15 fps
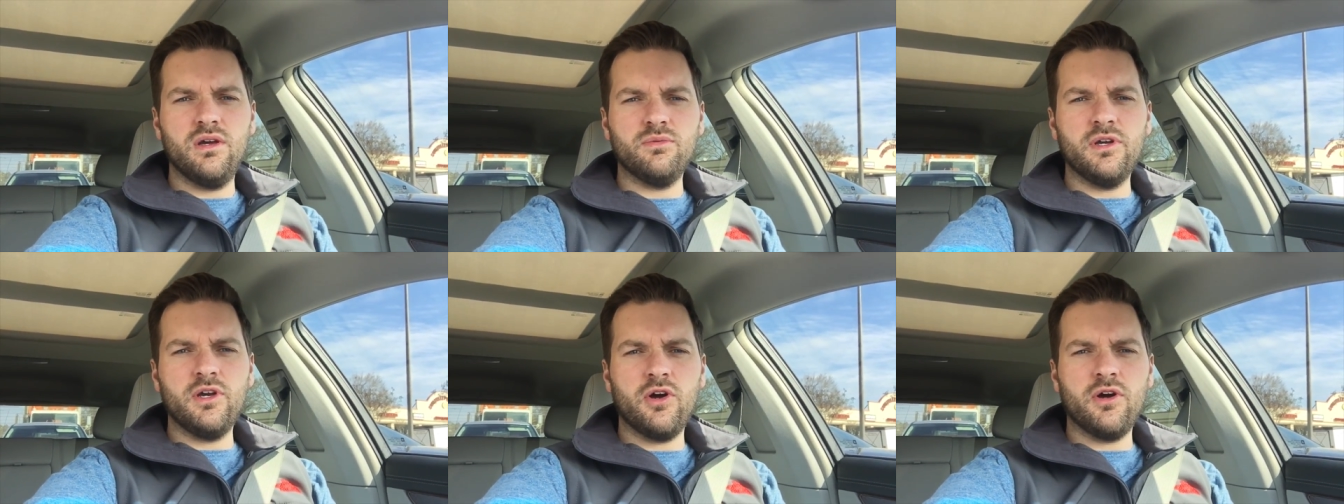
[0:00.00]

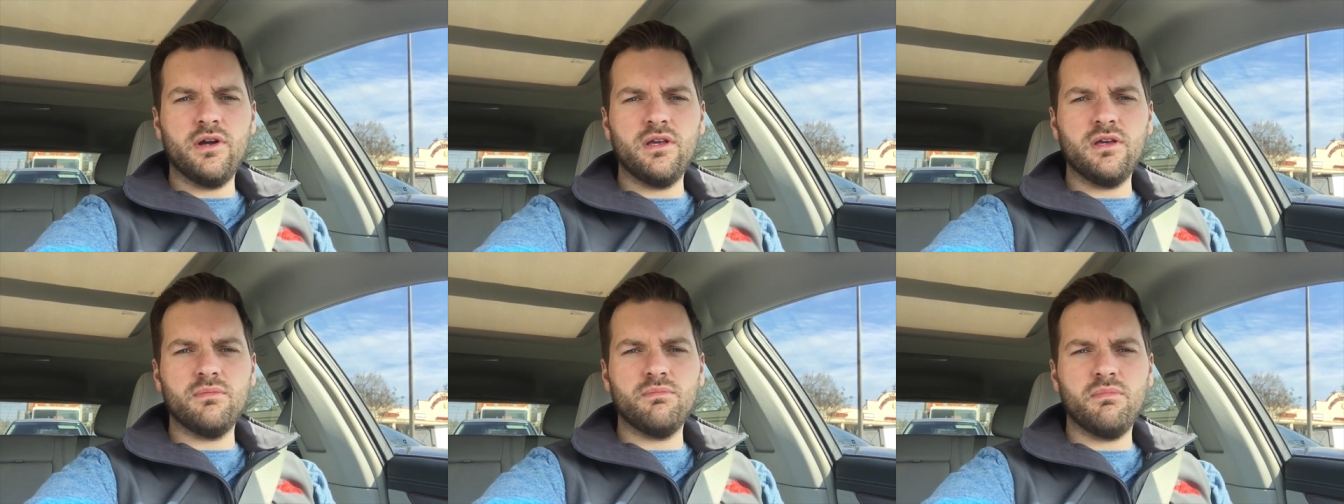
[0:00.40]

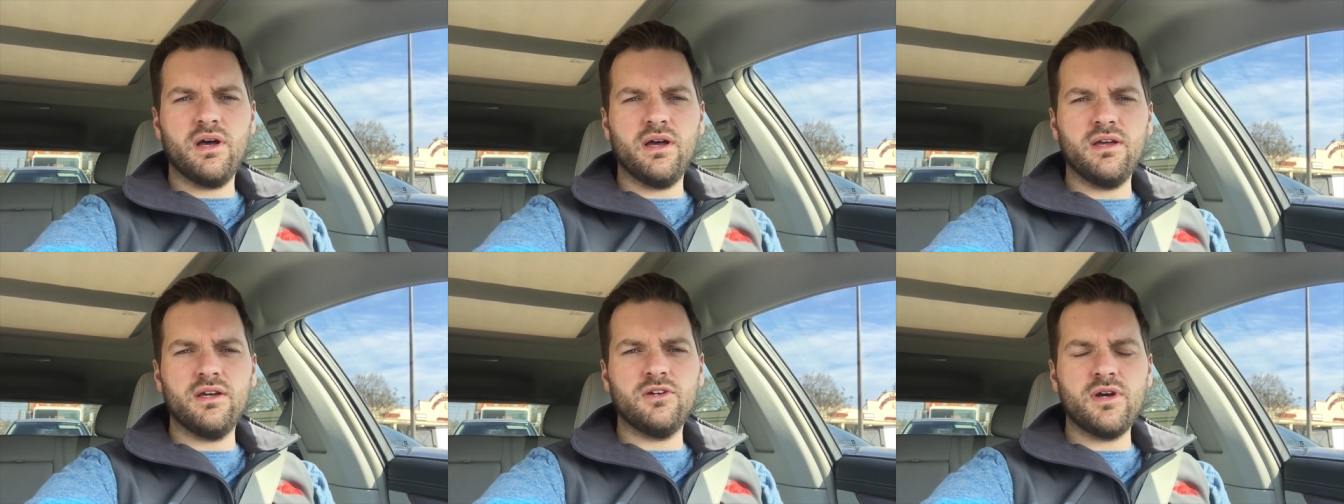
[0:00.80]
regarding
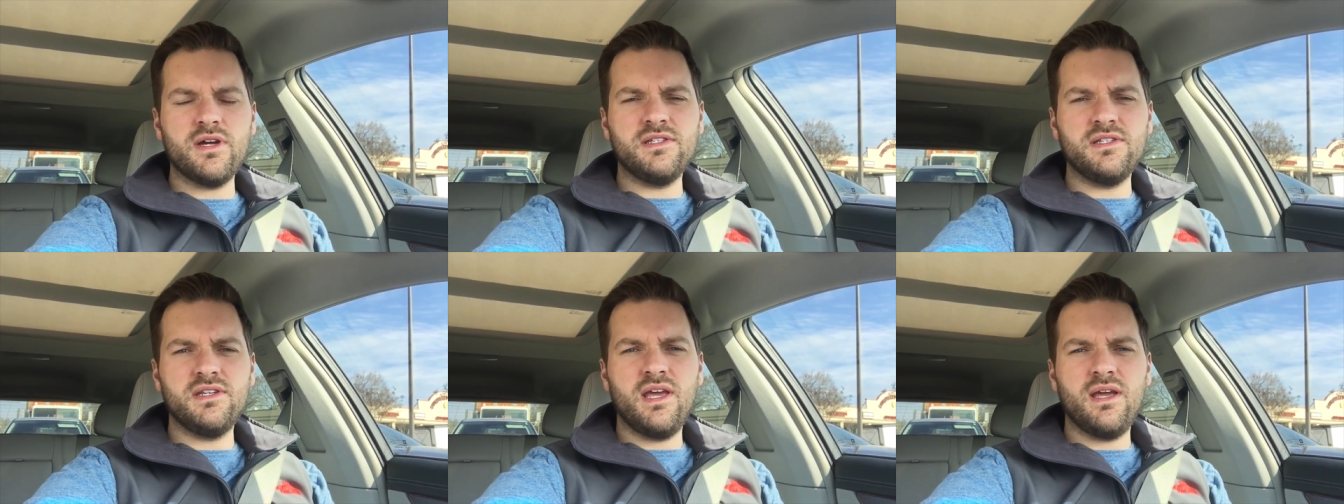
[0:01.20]
my
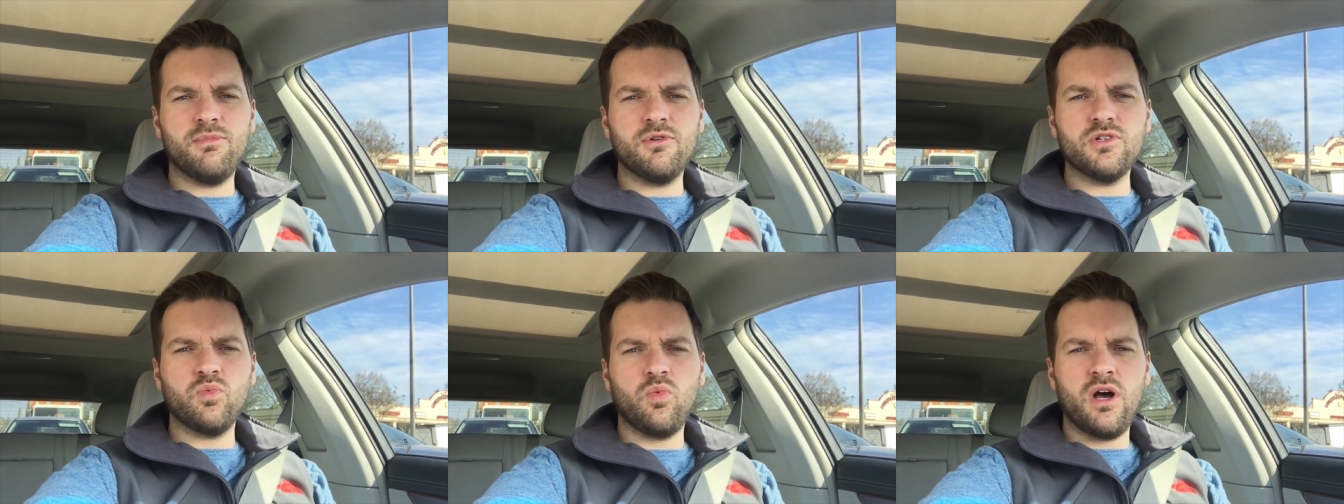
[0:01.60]
crazy
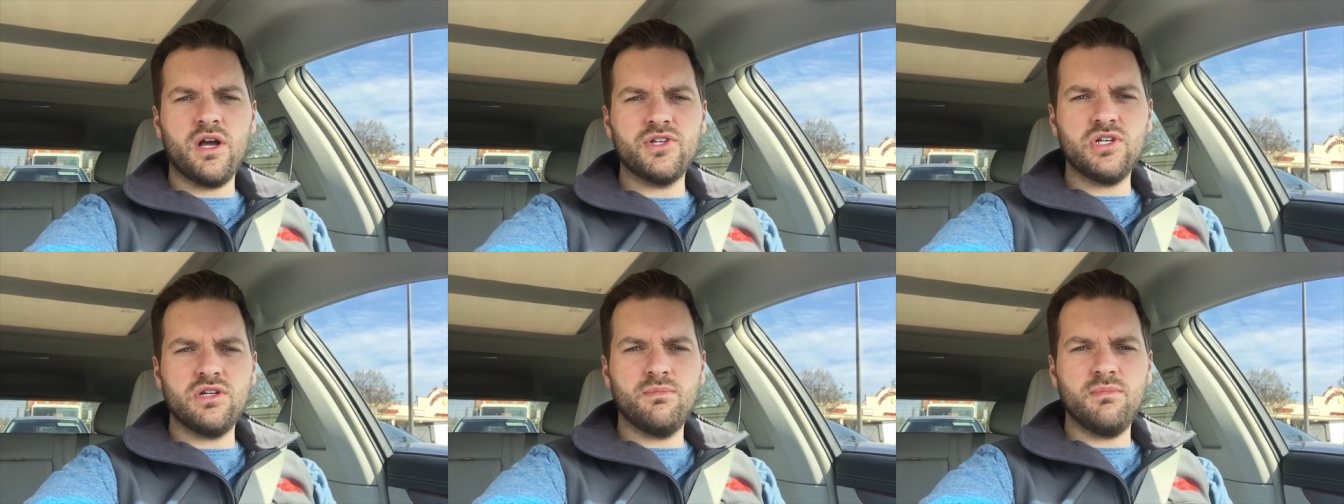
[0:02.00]
neighbors
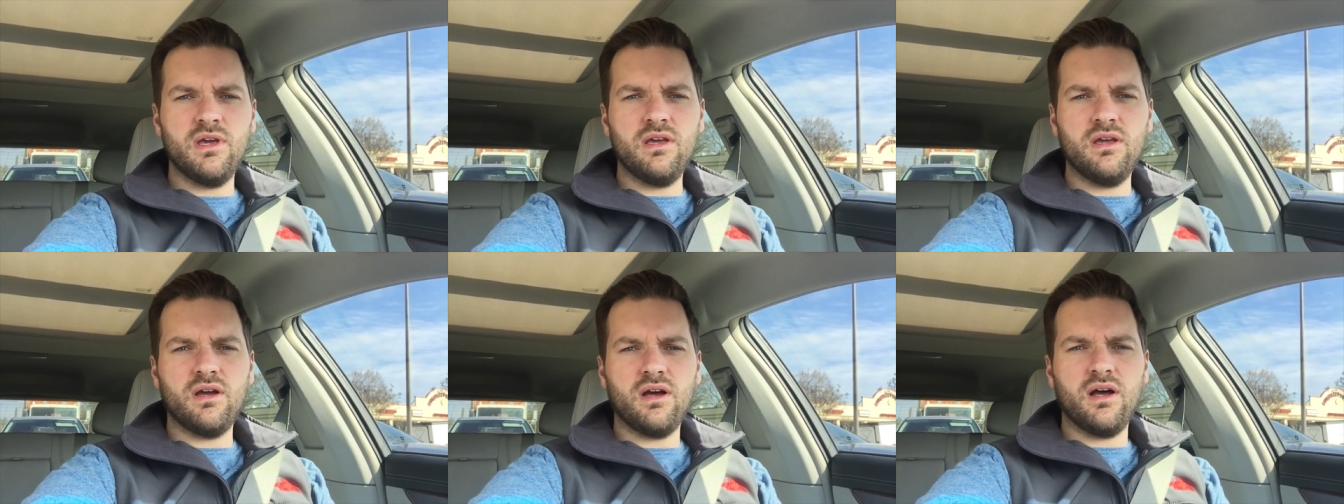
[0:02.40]
watching me.